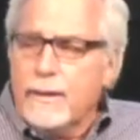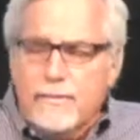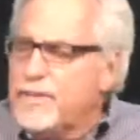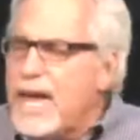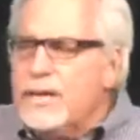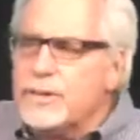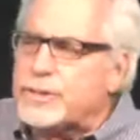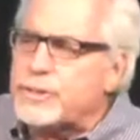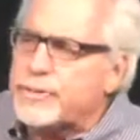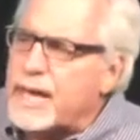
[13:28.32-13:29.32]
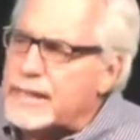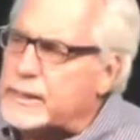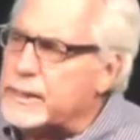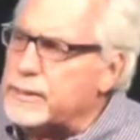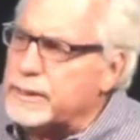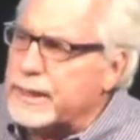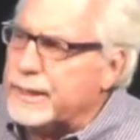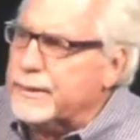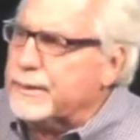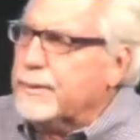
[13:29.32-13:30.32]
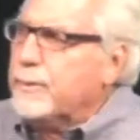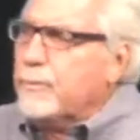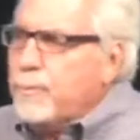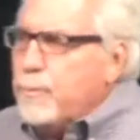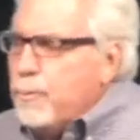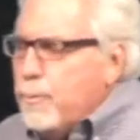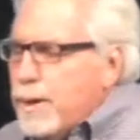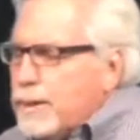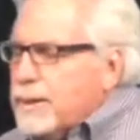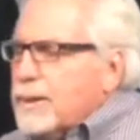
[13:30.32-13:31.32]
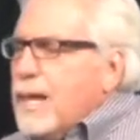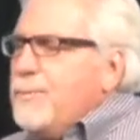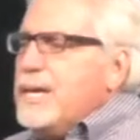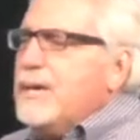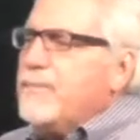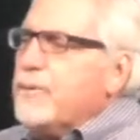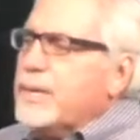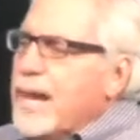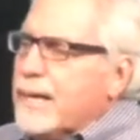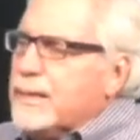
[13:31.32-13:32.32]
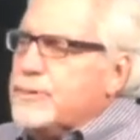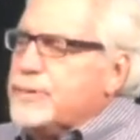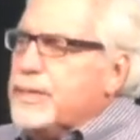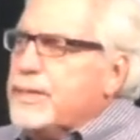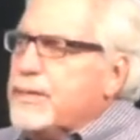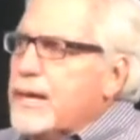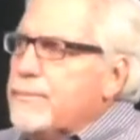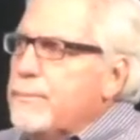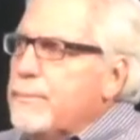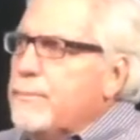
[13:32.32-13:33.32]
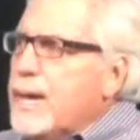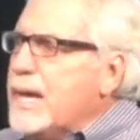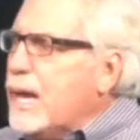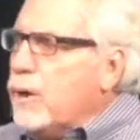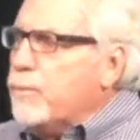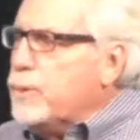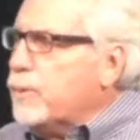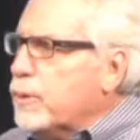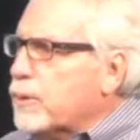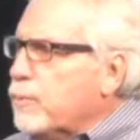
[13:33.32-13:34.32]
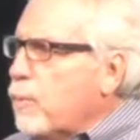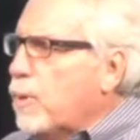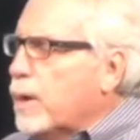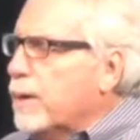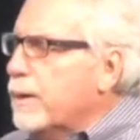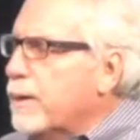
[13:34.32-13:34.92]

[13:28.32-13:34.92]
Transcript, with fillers: They understood that clearly. Let me give you an analogy that may help you a little more.